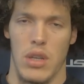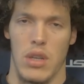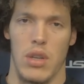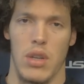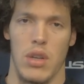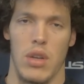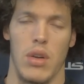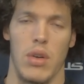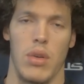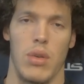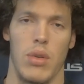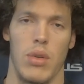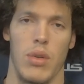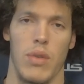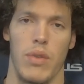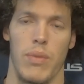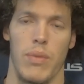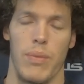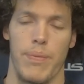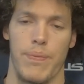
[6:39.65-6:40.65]
you
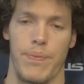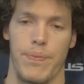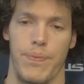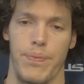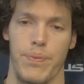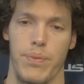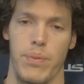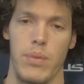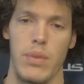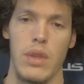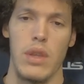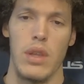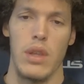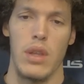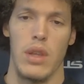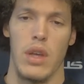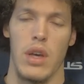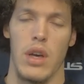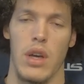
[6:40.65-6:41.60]
know.